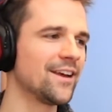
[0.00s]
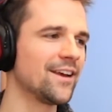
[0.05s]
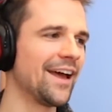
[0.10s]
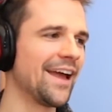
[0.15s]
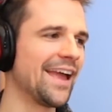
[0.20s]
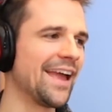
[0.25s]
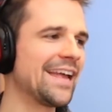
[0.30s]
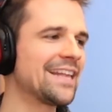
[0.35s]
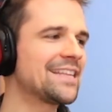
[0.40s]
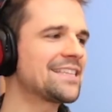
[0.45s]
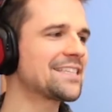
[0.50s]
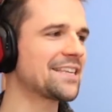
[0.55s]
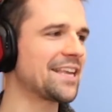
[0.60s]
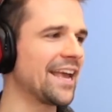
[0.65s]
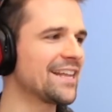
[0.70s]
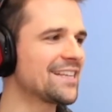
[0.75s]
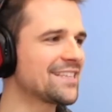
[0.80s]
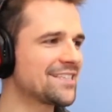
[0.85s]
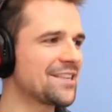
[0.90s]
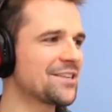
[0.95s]

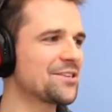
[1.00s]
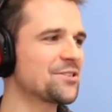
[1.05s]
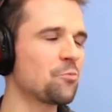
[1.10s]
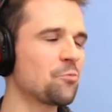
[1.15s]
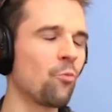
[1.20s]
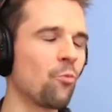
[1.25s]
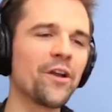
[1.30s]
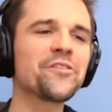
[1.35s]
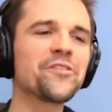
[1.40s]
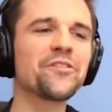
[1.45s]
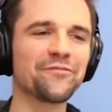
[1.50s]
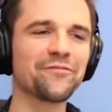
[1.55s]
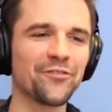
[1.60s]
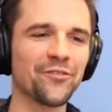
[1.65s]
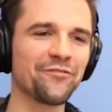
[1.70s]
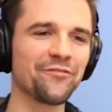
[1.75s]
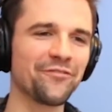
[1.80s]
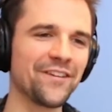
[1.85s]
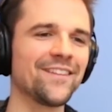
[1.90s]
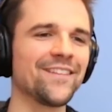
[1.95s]
it's this wonderful
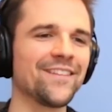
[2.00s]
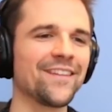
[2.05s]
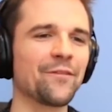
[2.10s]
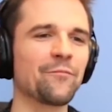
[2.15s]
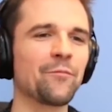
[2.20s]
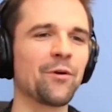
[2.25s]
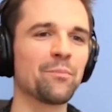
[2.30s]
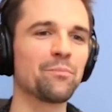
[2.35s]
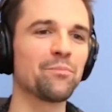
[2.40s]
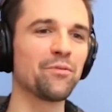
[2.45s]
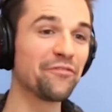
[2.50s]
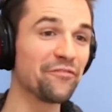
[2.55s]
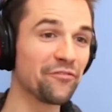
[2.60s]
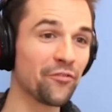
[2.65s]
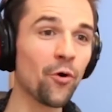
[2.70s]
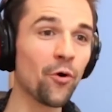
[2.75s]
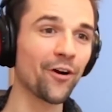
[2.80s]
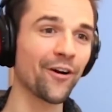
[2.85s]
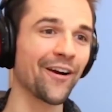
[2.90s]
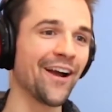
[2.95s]
feeling where
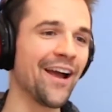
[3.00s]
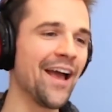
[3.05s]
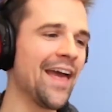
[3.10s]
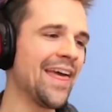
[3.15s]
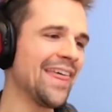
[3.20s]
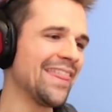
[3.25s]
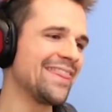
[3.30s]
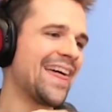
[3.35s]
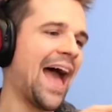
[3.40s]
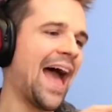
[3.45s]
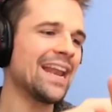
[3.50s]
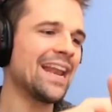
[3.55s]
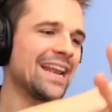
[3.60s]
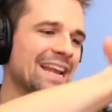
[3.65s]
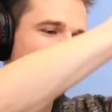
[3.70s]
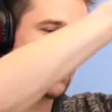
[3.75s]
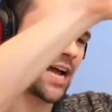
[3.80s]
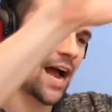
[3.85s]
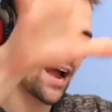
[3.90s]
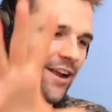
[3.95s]
before that
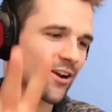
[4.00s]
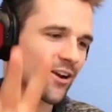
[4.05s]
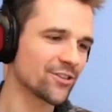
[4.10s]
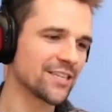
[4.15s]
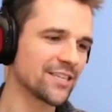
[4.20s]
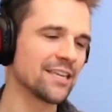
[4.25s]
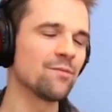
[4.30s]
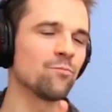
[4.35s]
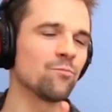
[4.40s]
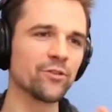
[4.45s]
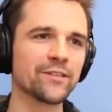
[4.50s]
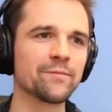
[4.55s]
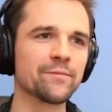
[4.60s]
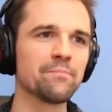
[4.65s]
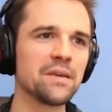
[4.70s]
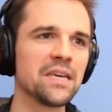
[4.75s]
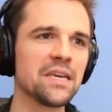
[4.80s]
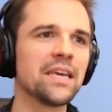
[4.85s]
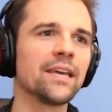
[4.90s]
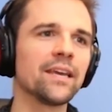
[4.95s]
entire team was
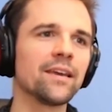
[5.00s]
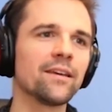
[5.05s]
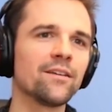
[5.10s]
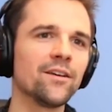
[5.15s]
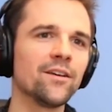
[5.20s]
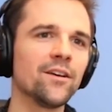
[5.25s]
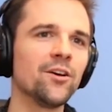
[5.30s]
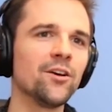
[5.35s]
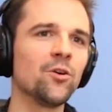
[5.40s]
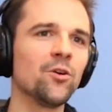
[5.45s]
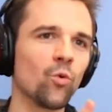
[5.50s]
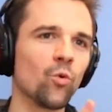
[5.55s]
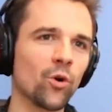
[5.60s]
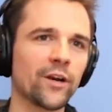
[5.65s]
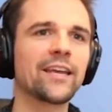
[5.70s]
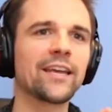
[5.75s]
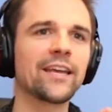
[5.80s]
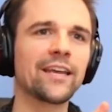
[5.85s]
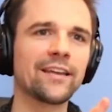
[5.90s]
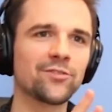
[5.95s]
me
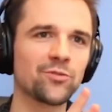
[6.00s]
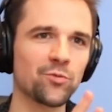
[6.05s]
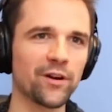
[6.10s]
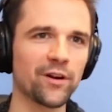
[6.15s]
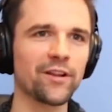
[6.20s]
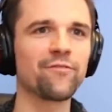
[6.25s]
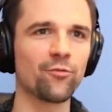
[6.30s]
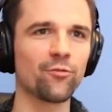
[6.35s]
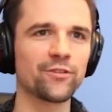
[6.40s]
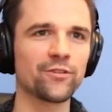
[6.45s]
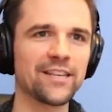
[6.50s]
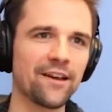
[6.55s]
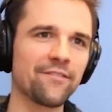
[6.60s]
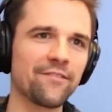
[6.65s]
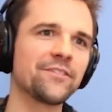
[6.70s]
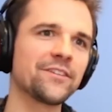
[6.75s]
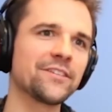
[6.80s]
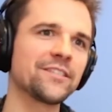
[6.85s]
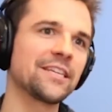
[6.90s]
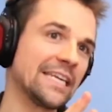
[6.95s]
working
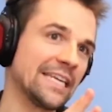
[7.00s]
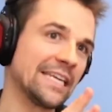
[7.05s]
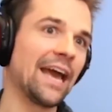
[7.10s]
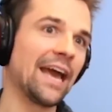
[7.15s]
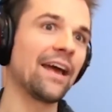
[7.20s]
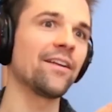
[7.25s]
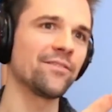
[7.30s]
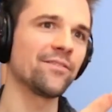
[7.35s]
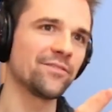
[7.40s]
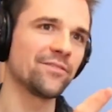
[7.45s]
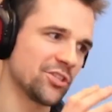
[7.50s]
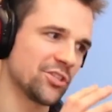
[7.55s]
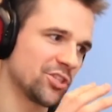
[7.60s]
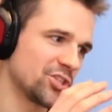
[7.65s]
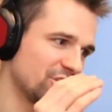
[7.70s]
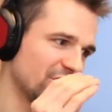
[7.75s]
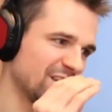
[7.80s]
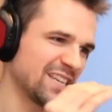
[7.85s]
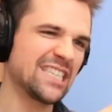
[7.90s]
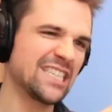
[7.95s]
24/7 to
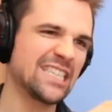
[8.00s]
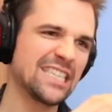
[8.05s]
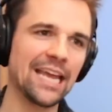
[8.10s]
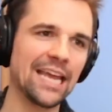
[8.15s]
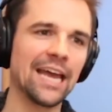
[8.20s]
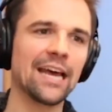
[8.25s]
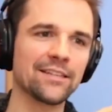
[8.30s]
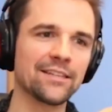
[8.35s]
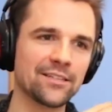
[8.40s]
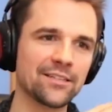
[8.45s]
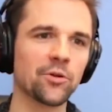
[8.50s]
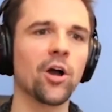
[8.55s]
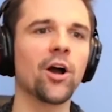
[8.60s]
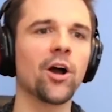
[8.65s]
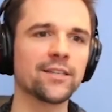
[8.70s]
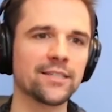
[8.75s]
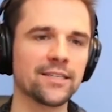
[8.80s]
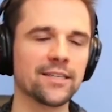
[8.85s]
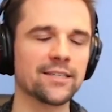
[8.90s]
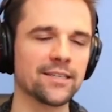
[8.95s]
get some
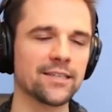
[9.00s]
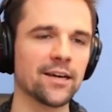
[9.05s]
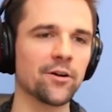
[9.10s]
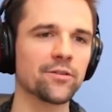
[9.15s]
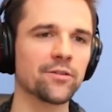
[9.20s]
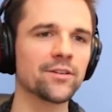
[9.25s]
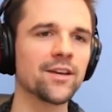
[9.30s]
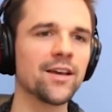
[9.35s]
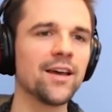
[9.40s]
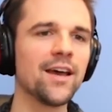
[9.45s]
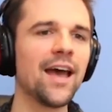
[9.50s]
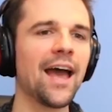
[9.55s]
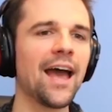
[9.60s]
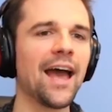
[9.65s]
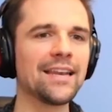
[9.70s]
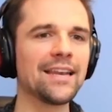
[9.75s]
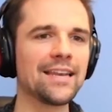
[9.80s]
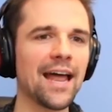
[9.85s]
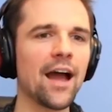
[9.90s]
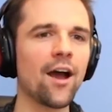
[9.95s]
content out.
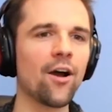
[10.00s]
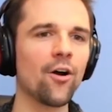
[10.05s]
And now